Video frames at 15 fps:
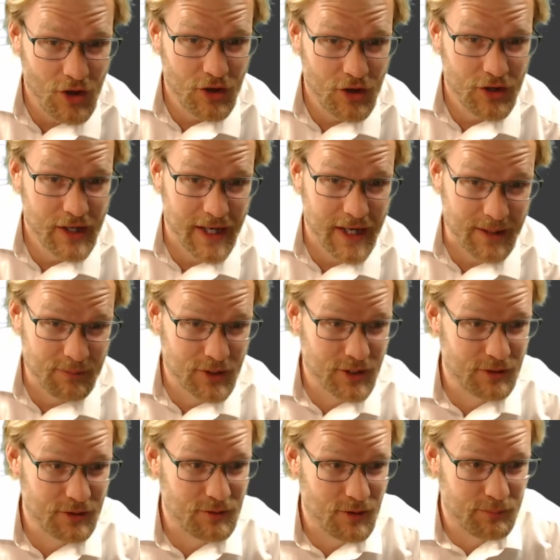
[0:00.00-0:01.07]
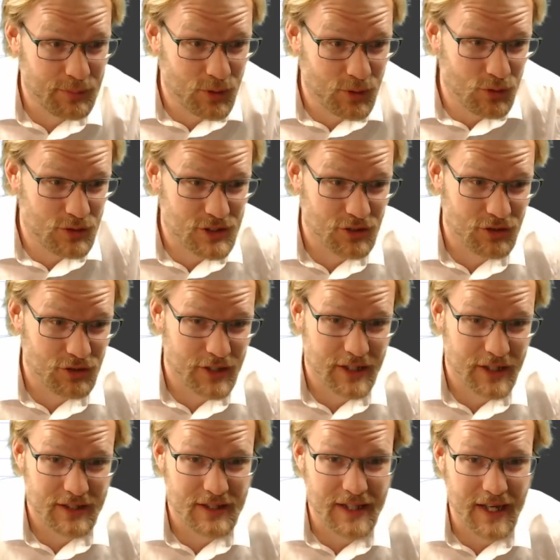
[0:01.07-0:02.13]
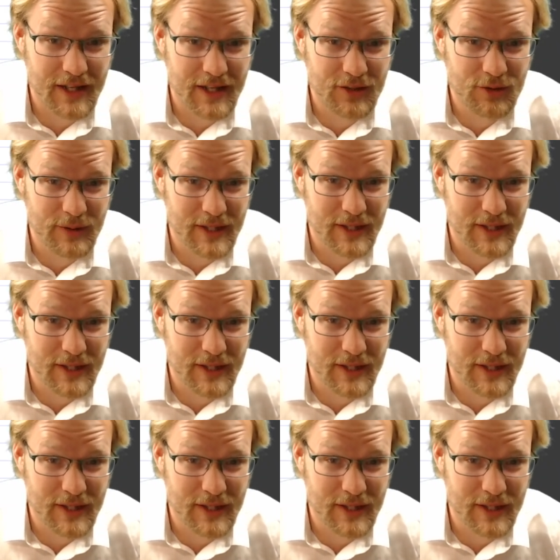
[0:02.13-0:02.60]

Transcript: Okay, I'm going to pause and look at the other way.